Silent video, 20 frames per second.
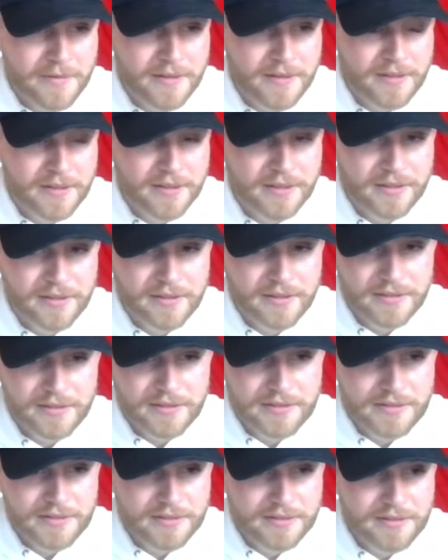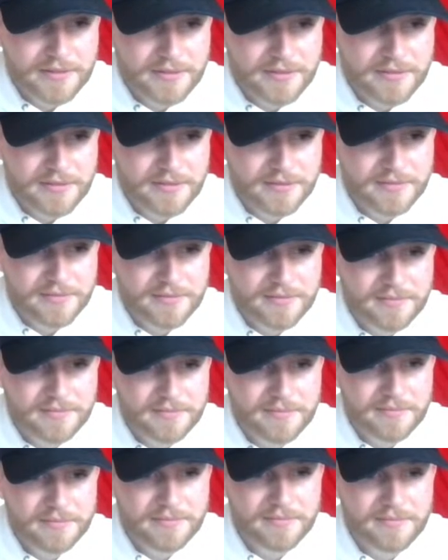The Yerfie has hit in the
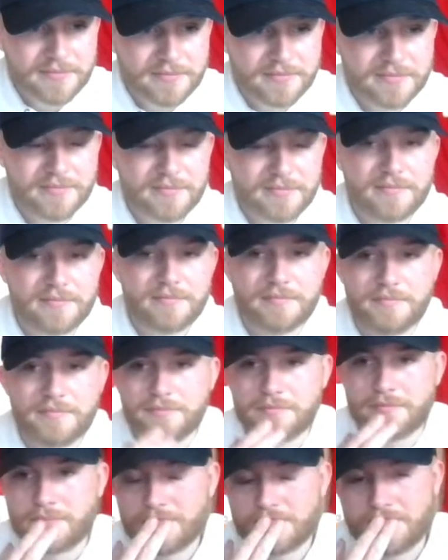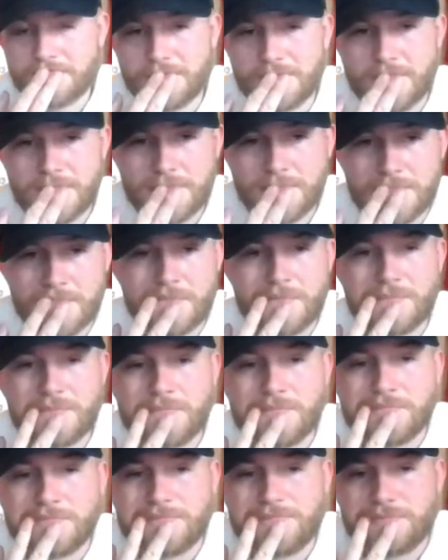A's last 3. That's always
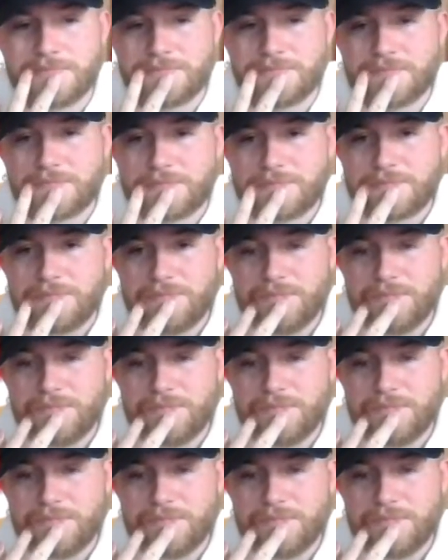a fun one.